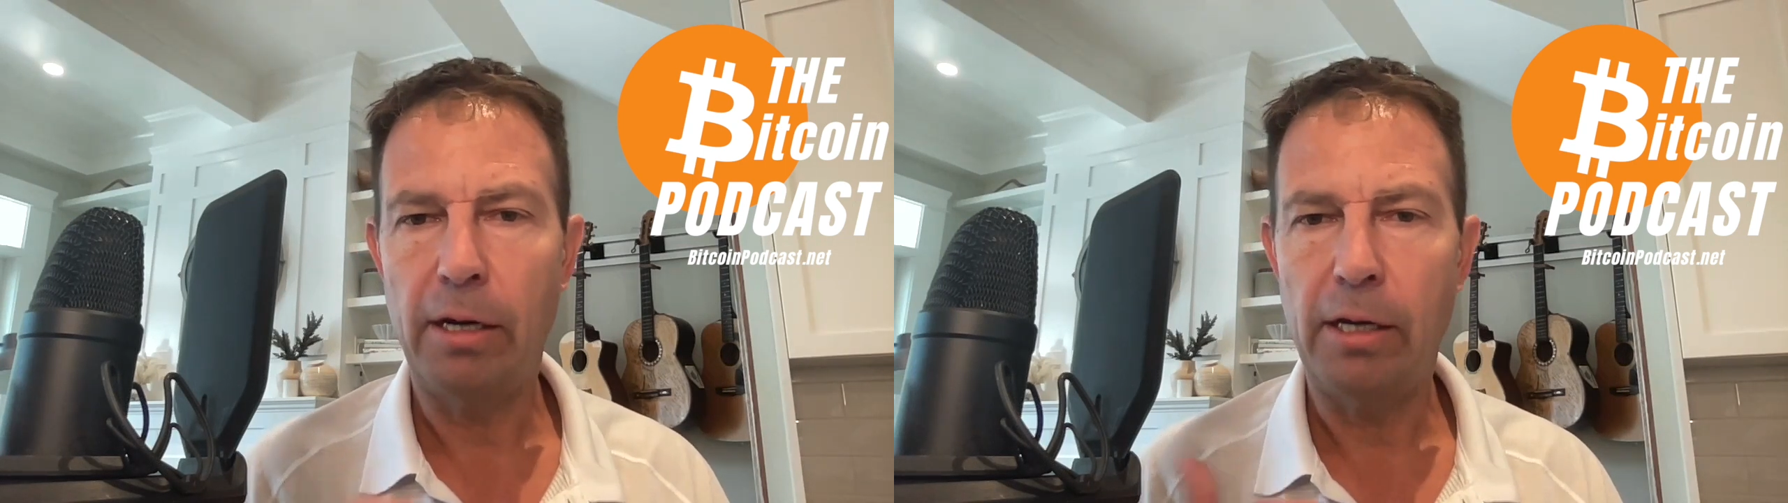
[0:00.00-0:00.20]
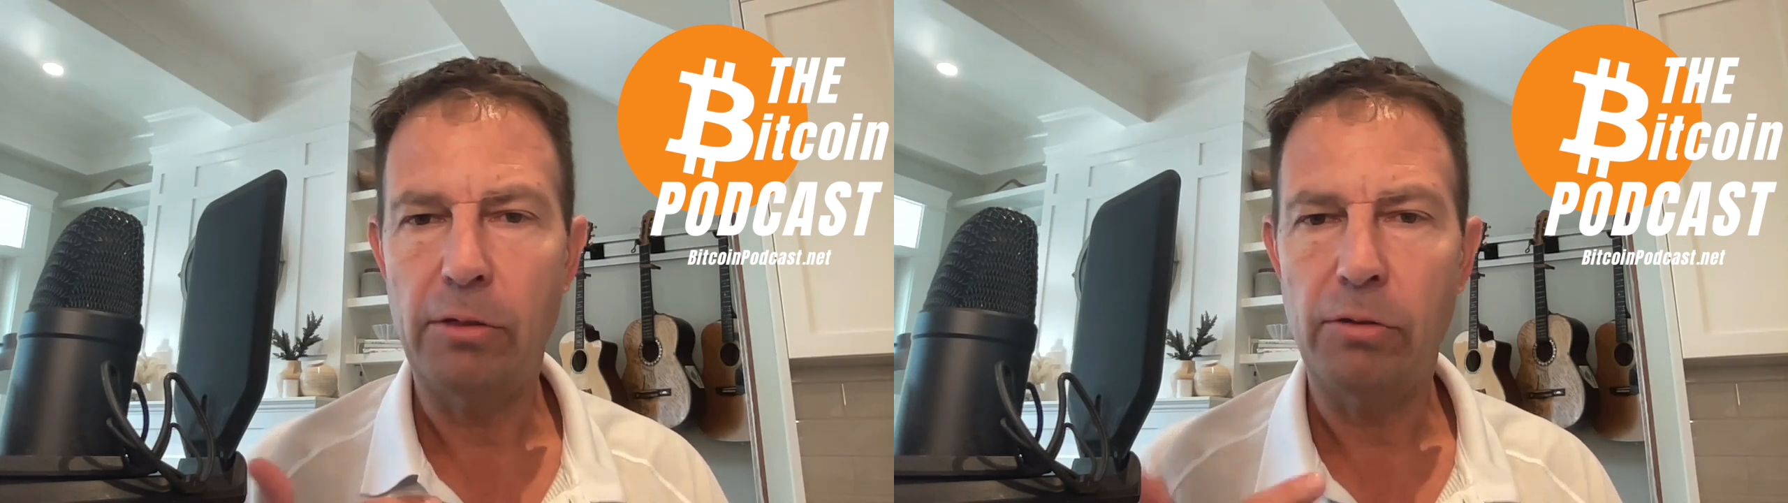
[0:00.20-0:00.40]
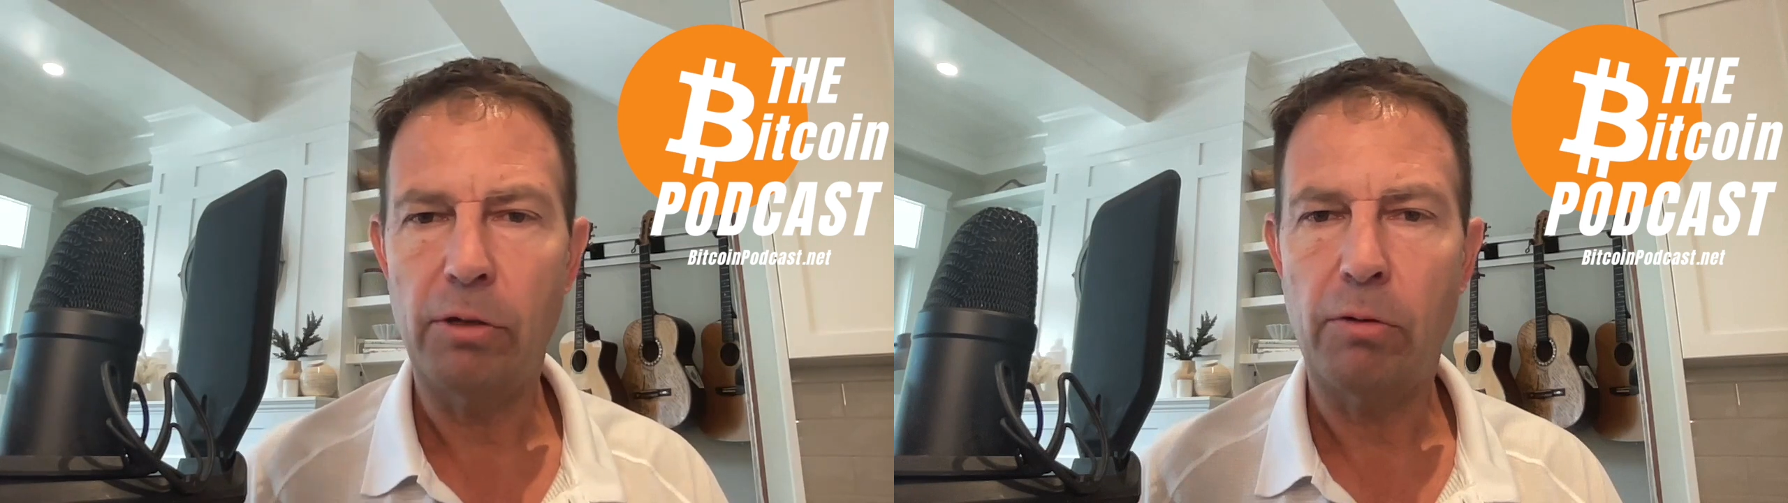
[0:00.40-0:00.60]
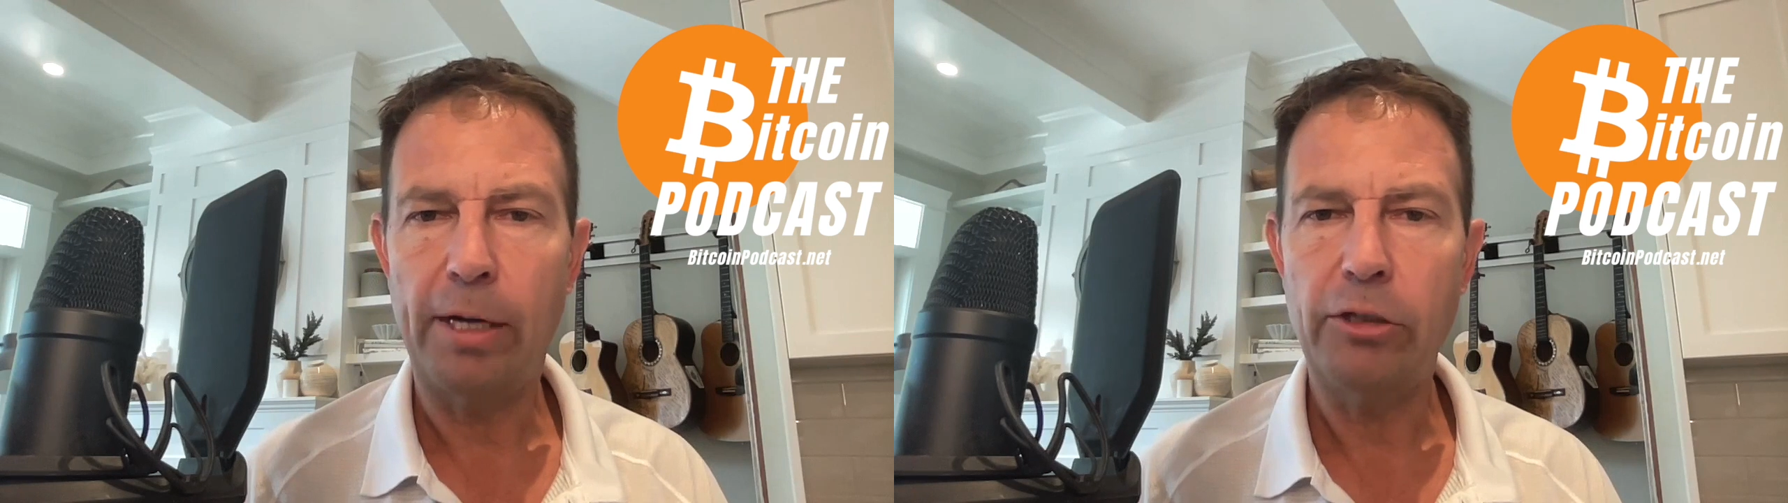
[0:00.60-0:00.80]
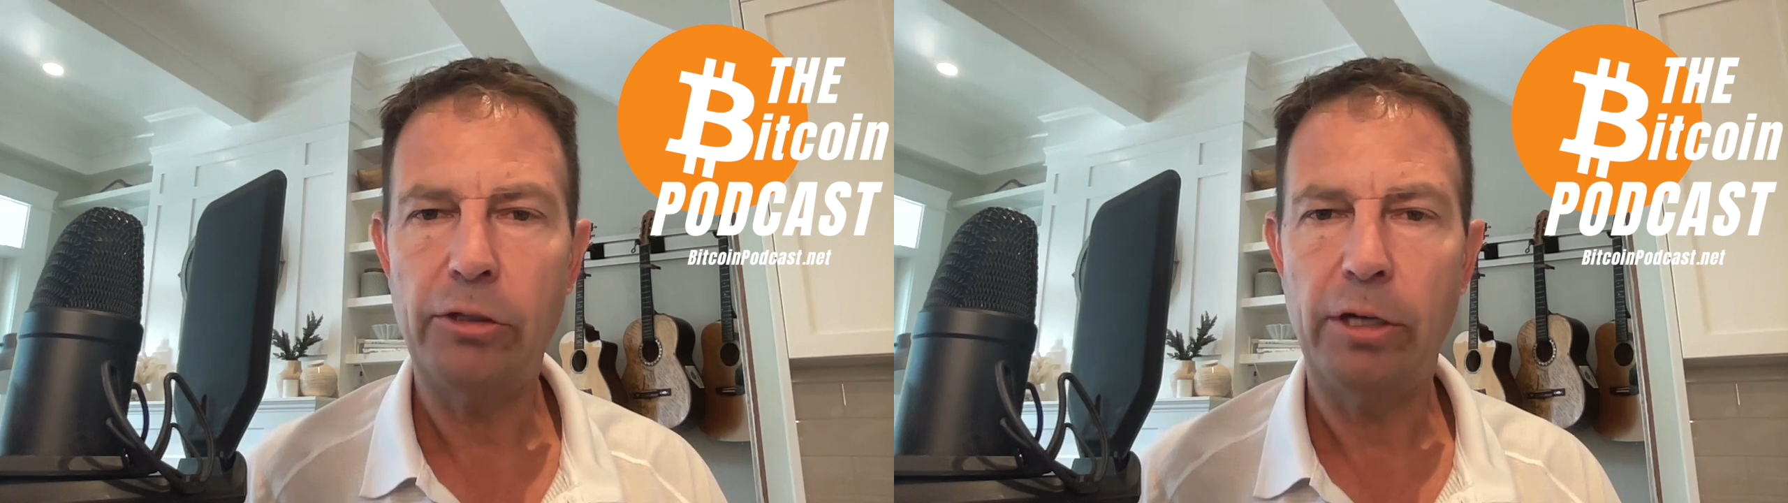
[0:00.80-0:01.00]
so the
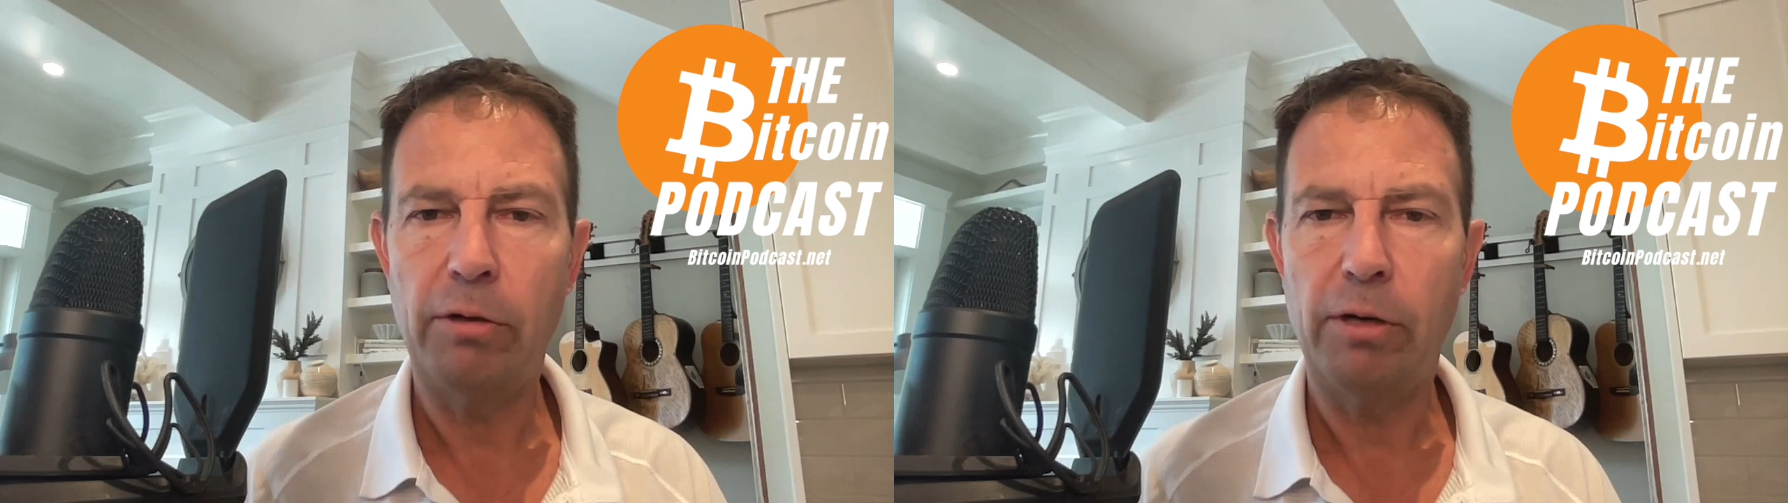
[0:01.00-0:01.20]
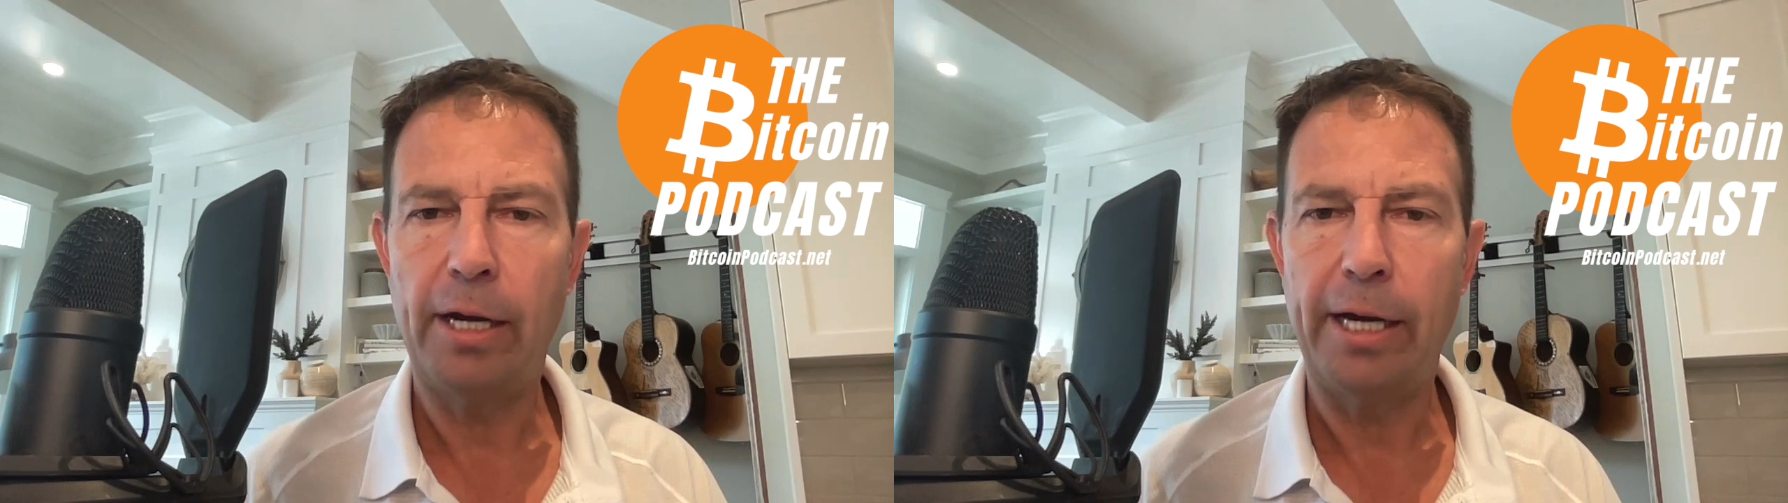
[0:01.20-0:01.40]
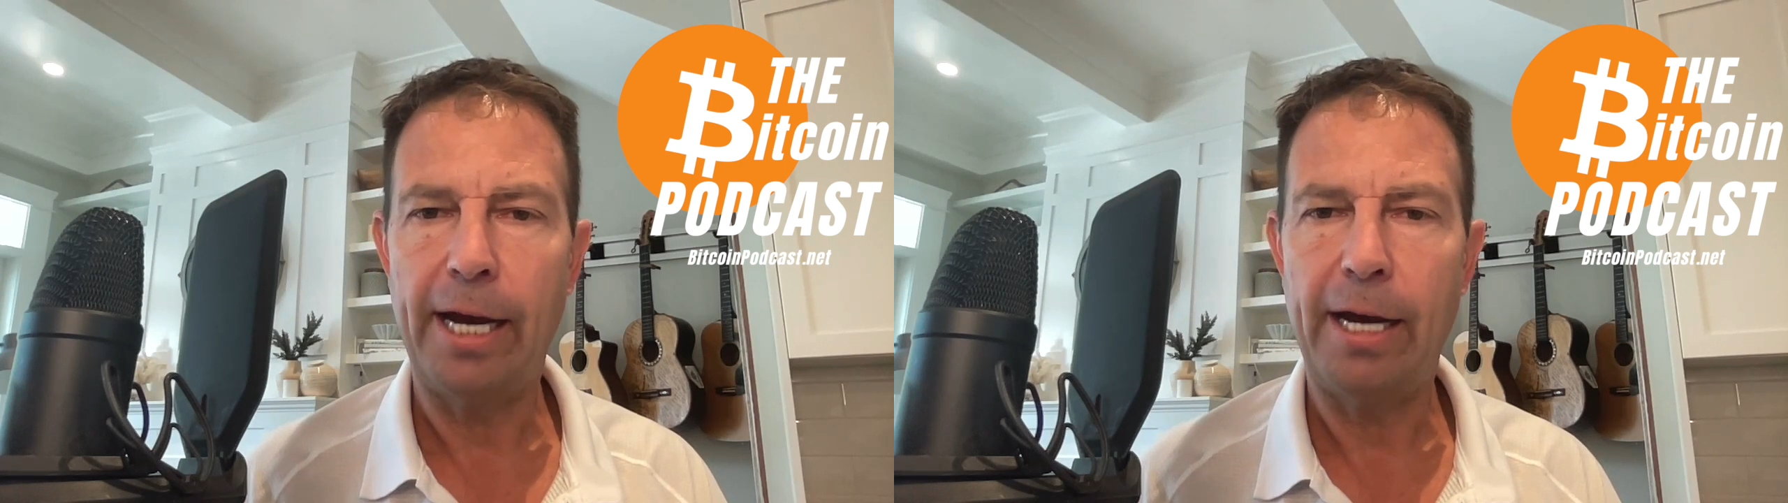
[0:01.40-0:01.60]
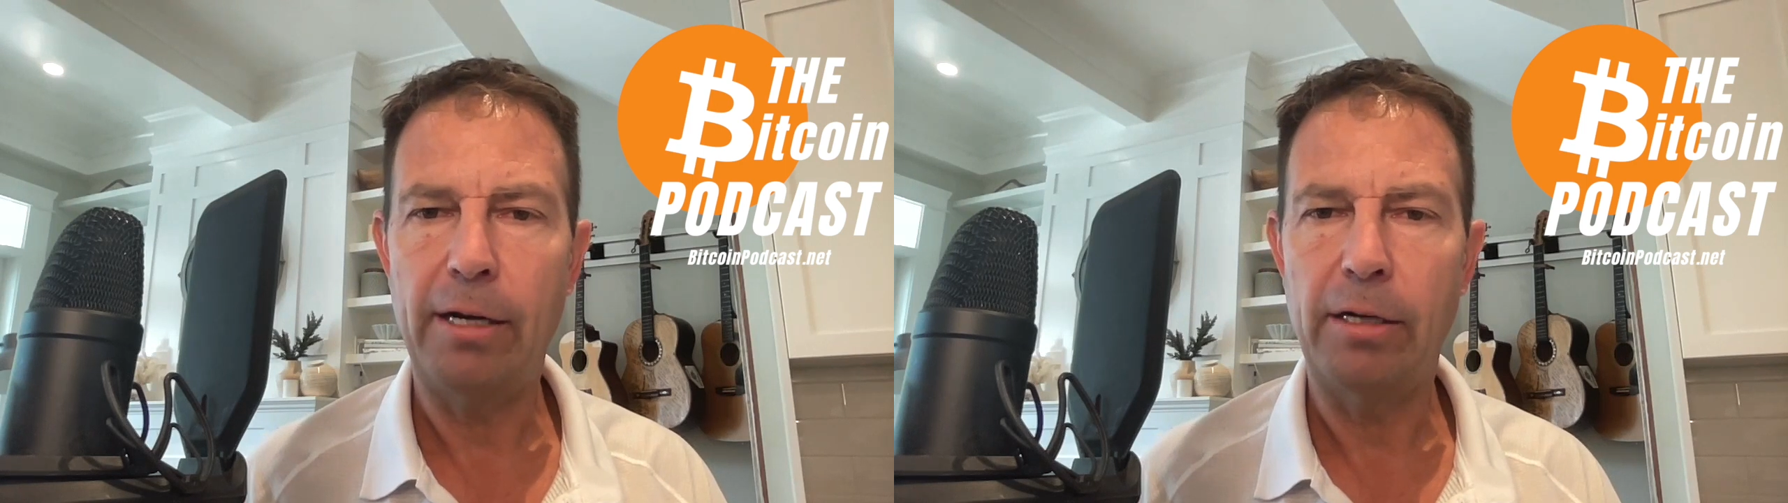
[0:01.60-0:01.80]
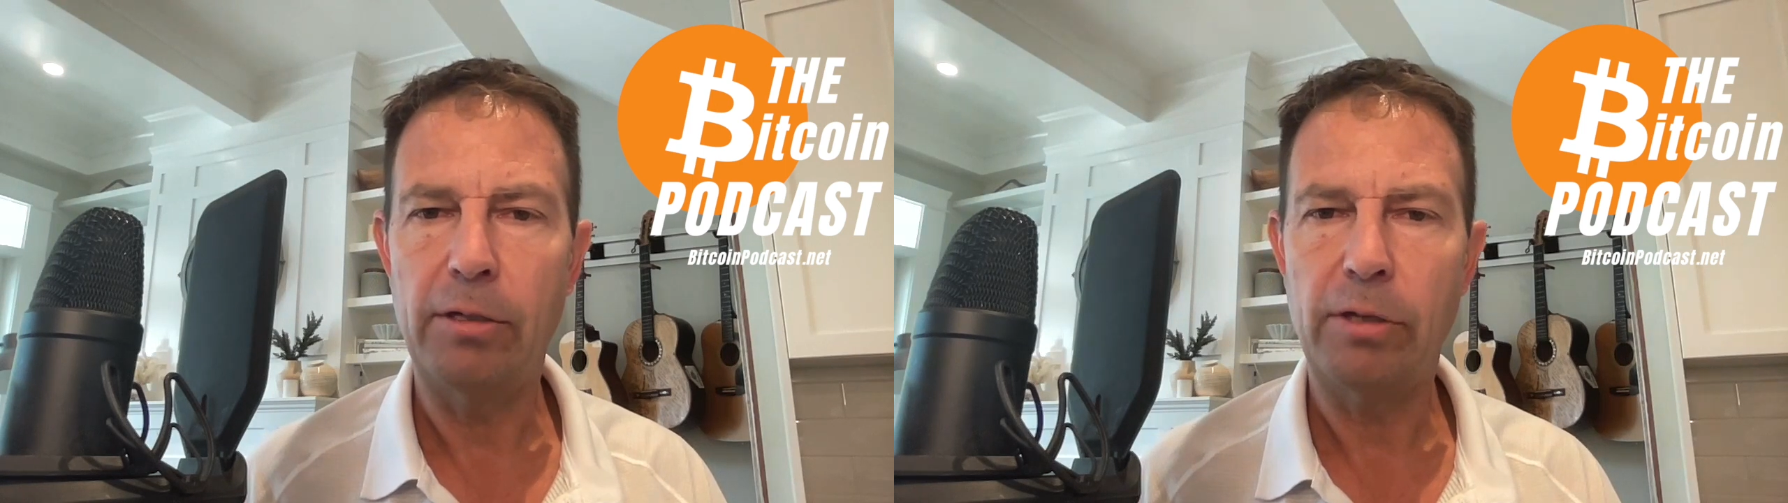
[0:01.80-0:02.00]
question I had
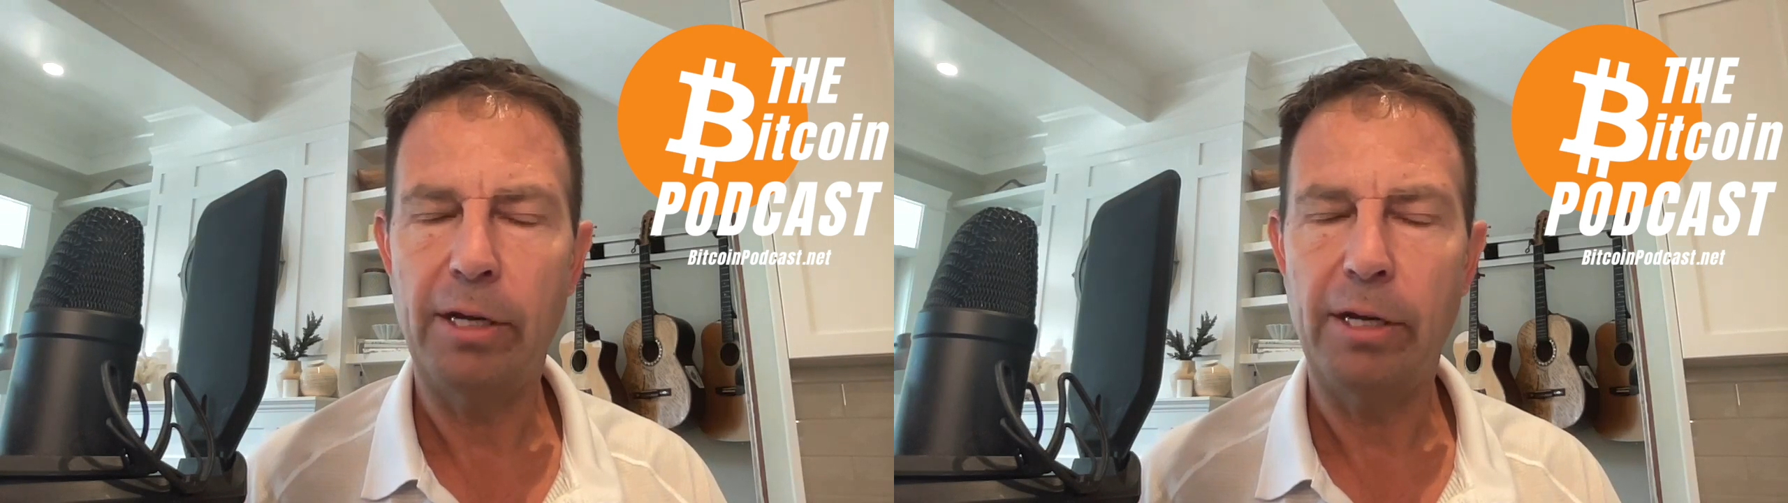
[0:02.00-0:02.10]
is,